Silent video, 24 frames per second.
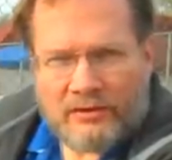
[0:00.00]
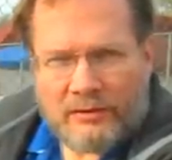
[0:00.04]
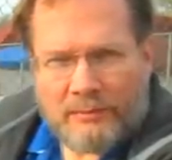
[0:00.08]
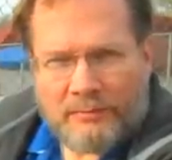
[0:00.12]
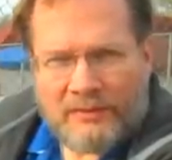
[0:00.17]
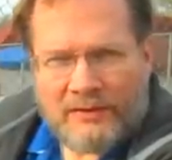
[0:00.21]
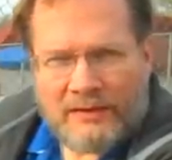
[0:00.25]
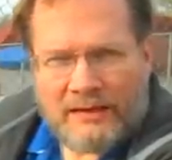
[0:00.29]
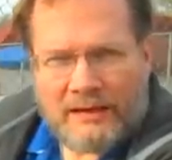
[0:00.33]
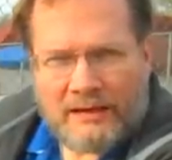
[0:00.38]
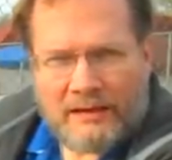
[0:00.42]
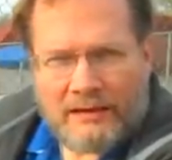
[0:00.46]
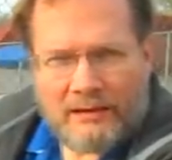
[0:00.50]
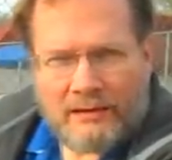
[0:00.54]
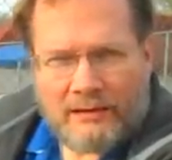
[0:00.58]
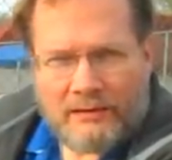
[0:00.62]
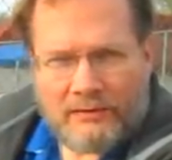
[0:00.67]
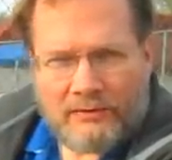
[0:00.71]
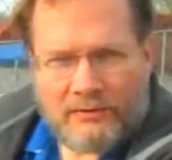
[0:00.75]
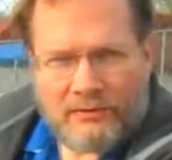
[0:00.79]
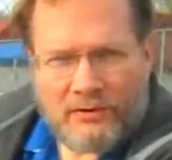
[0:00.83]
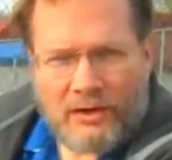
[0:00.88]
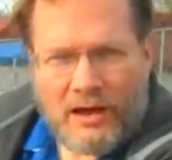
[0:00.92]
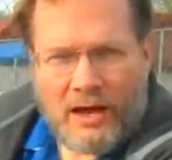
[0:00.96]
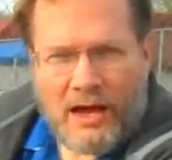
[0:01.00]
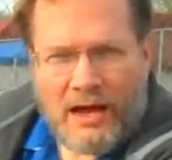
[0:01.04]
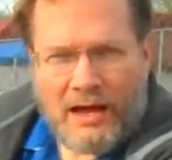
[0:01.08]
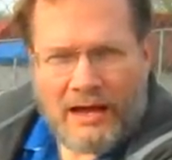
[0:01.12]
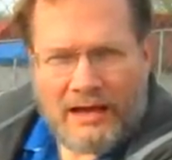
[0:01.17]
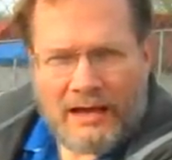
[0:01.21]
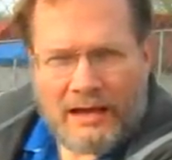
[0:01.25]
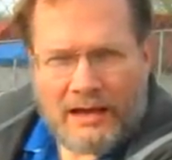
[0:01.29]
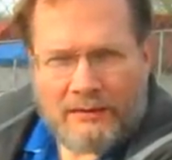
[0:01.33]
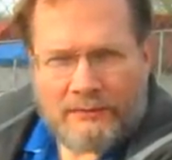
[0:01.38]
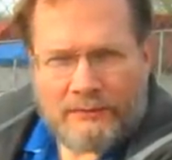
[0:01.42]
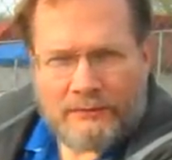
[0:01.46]
something
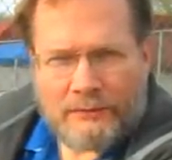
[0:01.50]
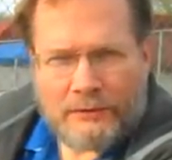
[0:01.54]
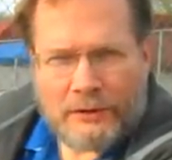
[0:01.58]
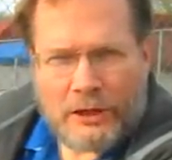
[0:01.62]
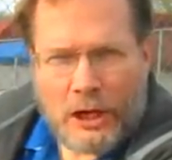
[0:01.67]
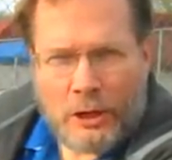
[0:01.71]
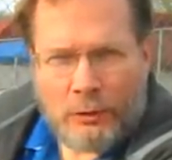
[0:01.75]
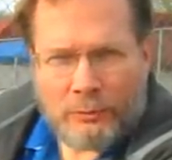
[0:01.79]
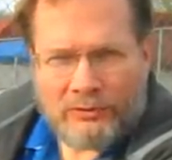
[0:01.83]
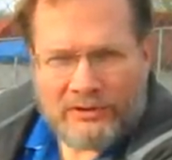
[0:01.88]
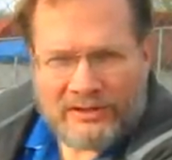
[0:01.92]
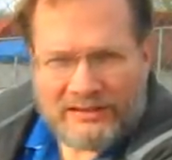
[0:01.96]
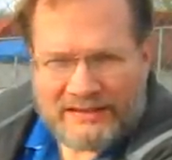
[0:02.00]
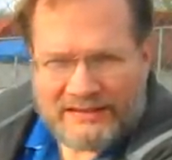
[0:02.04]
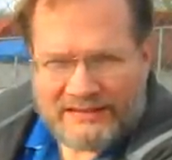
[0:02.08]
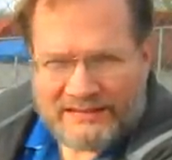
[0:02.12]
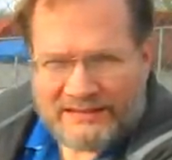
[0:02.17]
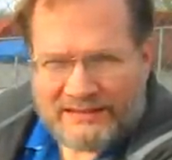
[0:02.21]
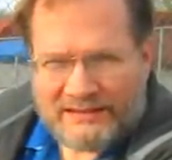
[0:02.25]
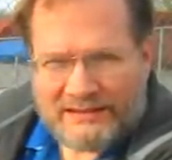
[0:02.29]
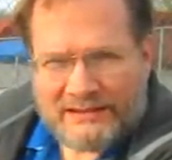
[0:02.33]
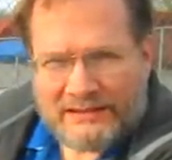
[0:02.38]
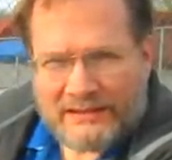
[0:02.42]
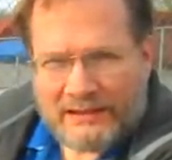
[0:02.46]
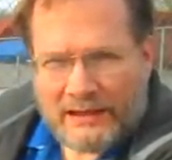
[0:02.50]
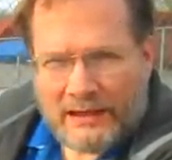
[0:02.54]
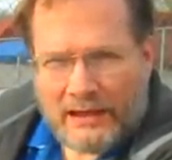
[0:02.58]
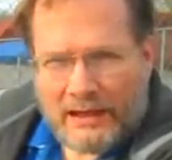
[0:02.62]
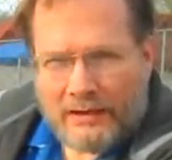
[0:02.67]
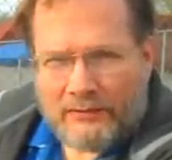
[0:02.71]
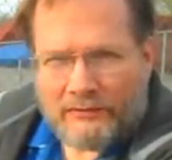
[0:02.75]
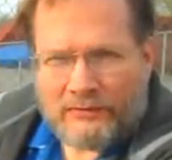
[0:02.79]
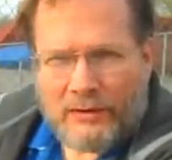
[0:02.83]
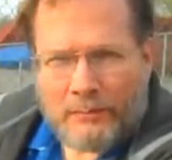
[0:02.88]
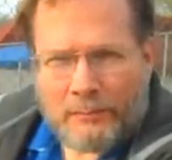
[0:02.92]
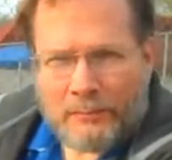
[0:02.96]
I have noticed
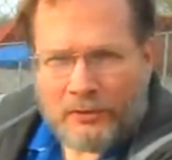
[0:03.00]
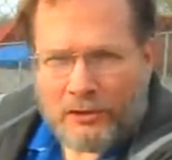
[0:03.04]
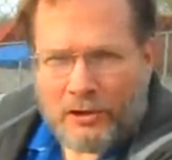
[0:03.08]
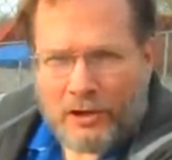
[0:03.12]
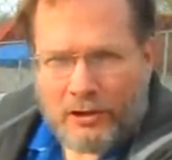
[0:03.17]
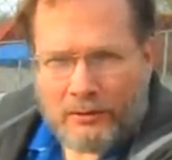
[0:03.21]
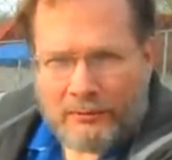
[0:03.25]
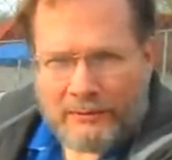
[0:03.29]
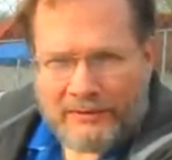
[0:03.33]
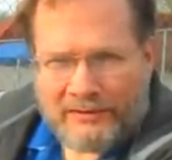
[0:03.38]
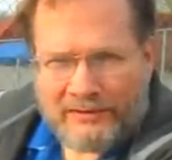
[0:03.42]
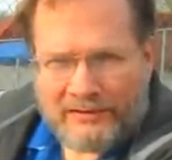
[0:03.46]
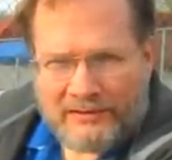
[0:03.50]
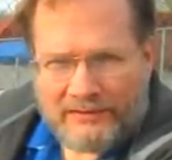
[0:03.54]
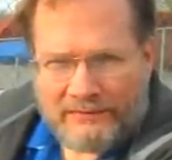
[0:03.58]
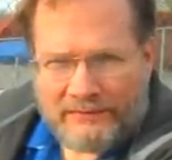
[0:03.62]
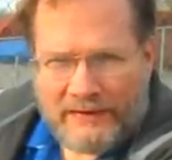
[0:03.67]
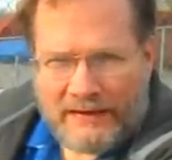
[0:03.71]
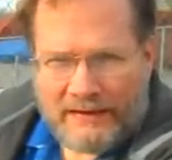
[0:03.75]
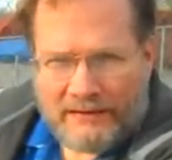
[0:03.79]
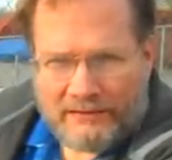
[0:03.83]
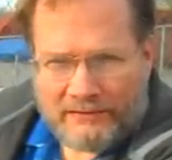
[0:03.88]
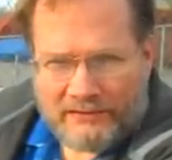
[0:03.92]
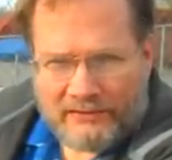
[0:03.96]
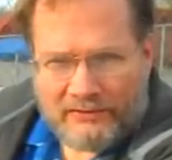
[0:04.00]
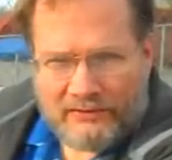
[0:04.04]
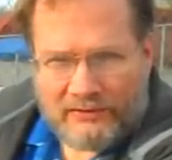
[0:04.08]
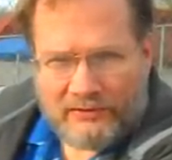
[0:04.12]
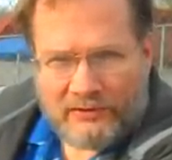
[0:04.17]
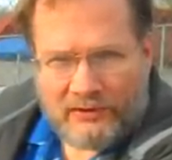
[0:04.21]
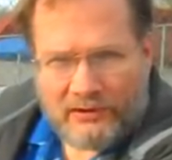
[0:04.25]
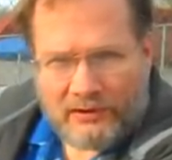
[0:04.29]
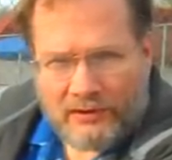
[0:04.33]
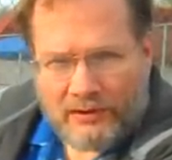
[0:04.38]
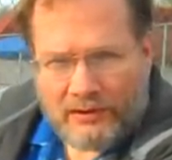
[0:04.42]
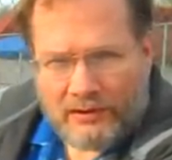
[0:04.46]
from current events
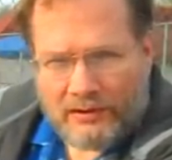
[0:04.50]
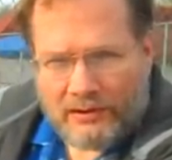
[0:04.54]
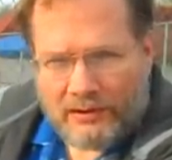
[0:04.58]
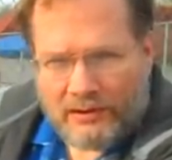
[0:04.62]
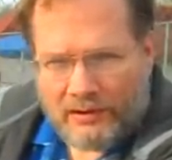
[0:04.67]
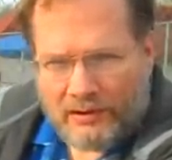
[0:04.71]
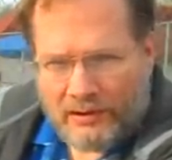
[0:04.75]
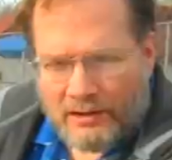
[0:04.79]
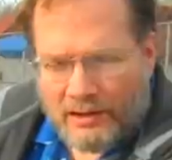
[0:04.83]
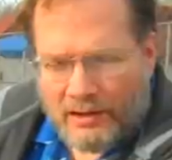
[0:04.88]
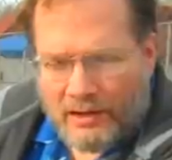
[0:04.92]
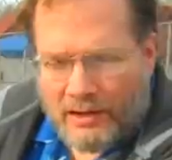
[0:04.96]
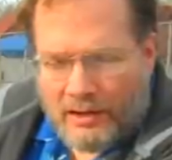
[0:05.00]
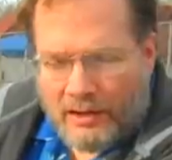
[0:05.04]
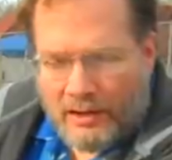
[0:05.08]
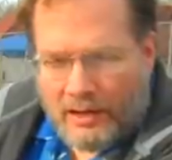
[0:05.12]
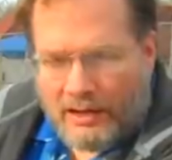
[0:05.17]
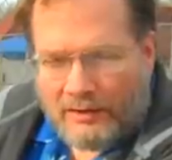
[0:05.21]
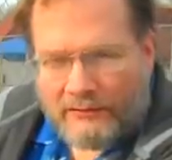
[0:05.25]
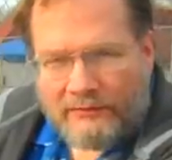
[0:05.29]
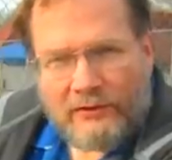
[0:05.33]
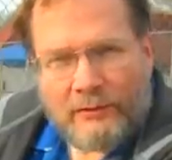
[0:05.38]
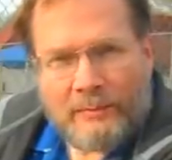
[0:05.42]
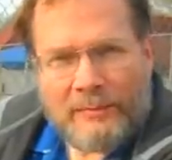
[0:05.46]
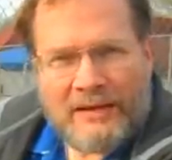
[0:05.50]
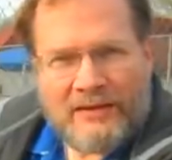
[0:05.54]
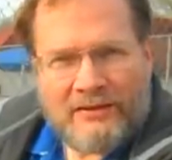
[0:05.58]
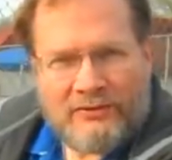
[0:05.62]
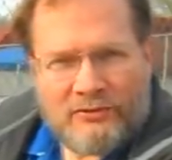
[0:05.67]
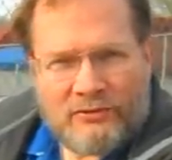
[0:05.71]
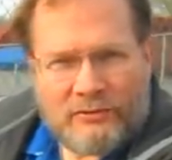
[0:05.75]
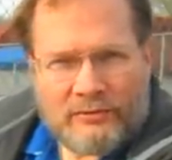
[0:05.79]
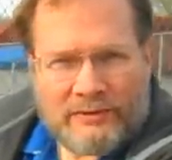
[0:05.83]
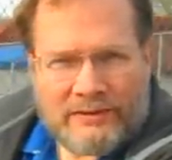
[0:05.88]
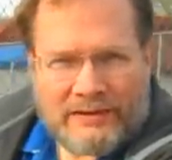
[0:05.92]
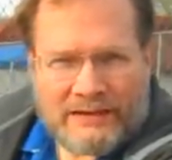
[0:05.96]
and from
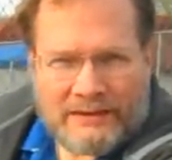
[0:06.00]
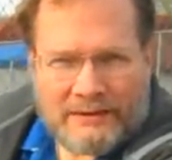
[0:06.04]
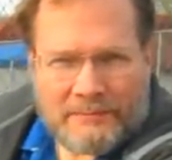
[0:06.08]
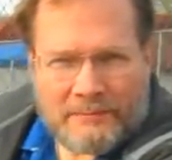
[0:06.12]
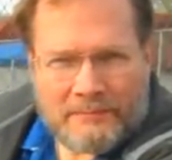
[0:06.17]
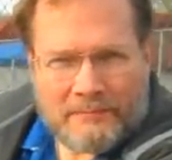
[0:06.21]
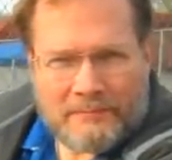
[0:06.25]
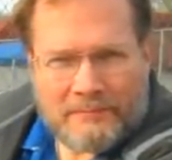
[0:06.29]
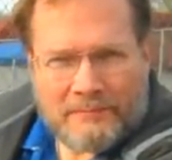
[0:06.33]
history.